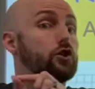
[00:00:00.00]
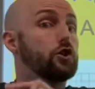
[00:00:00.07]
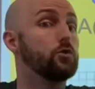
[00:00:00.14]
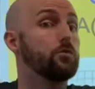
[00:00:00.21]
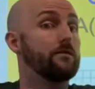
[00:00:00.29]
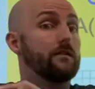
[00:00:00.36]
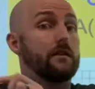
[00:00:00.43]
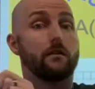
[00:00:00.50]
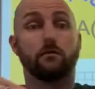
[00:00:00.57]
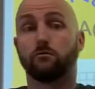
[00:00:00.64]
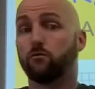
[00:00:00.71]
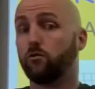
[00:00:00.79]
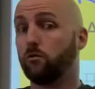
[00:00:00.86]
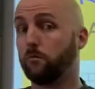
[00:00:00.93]
using the
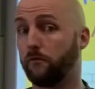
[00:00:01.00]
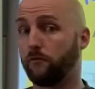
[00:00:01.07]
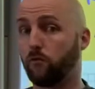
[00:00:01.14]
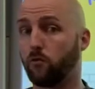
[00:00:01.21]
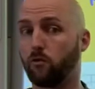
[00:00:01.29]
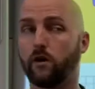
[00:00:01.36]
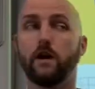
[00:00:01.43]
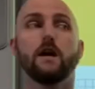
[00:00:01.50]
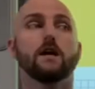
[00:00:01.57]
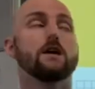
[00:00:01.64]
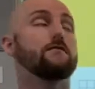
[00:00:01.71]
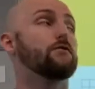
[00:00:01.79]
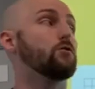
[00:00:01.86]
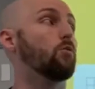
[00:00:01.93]
rule before.
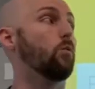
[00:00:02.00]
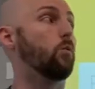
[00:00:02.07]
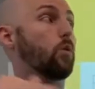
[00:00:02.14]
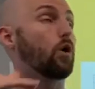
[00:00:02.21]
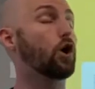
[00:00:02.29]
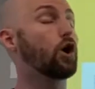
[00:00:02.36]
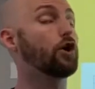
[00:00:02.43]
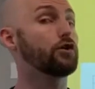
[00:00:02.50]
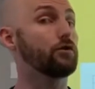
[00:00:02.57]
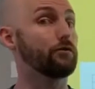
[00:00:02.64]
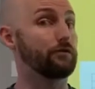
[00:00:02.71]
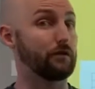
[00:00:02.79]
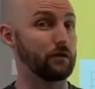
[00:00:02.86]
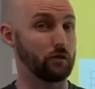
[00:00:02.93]
If you were
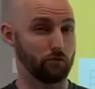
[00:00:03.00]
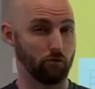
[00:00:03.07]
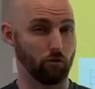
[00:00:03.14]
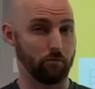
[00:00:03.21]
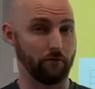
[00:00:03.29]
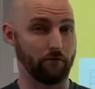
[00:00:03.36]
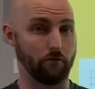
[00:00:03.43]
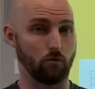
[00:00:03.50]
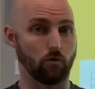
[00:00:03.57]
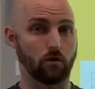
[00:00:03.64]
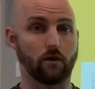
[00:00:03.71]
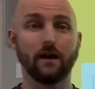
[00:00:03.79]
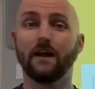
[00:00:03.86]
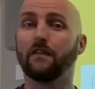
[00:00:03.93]
using the rule
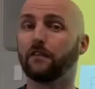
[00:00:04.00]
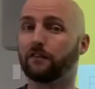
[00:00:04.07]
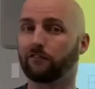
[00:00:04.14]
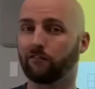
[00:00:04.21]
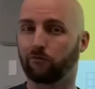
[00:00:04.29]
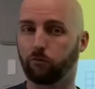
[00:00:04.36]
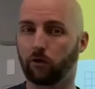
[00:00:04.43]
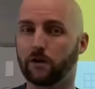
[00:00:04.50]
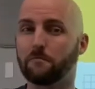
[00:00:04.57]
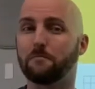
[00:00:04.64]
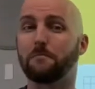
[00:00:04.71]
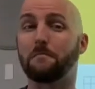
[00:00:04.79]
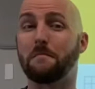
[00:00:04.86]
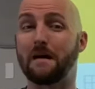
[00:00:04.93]
before, this is where you
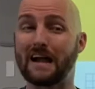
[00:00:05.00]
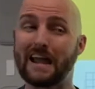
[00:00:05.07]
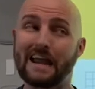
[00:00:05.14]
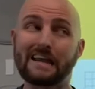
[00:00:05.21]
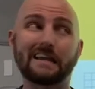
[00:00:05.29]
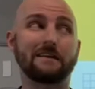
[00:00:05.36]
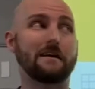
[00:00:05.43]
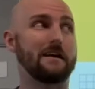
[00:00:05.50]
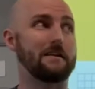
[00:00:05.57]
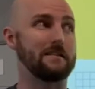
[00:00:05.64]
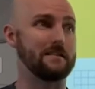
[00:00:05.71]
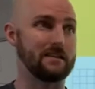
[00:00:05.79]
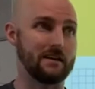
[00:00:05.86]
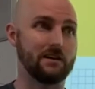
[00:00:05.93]
might
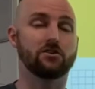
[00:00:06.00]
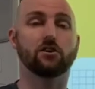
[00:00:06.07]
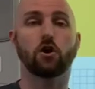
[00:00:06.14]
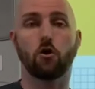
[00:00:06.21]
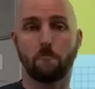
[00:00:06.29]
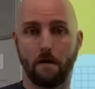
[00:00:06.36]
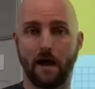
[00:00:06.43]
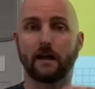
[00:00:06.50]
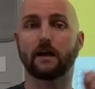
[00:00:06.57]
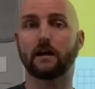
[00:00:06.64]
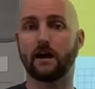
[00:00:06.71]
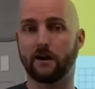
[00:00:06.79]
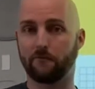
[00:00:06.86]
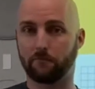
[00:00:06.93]
need to go back and
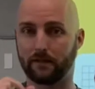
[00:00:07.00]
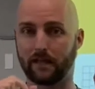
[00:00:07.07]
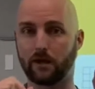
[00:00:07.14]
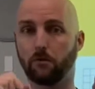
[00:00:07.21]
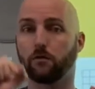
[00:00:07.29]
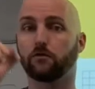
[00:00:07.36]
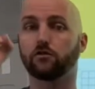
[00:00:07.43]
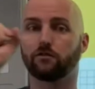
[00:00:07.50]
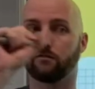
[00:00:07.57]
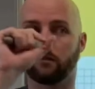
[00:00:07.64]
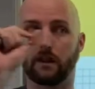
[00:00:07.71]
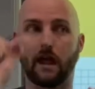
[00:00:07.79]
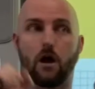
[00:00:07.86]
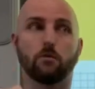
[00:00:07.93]
kind of play with just
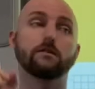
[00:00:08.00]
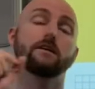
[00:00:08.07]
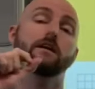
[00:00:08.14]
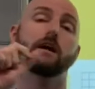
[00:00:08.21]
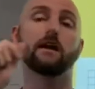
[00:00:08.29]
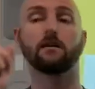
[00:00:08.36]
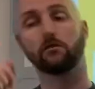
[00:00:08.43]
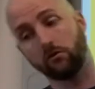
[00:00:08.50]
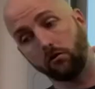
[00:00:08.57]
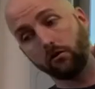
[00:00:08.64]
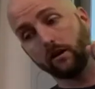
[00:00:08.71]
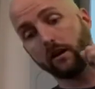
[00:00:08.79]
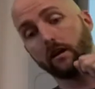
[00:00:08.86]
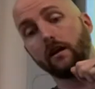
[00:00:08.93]
counting and
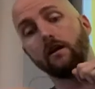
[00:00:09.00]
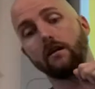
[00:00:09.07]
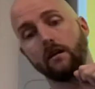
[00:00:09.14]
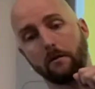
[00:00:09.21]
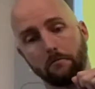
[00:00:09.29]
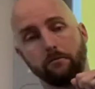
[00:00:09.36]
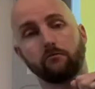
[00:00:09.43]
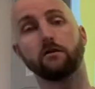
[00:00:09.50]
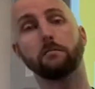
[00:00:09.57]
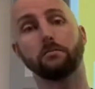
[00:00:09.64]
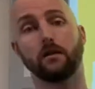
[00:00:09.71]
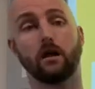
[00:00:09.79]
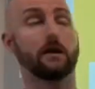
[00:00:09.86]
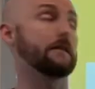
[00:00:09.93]
turning and
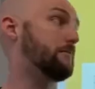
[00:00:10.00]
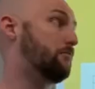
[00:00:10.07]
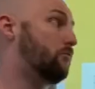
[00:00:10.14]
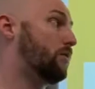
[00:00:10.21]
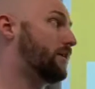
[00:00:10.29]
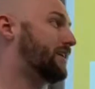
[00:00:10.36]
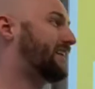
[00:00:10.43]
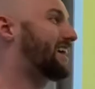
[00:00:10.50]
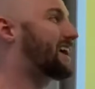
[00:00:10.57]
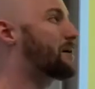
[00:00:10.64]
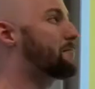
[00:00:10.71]
replotting the point. And like I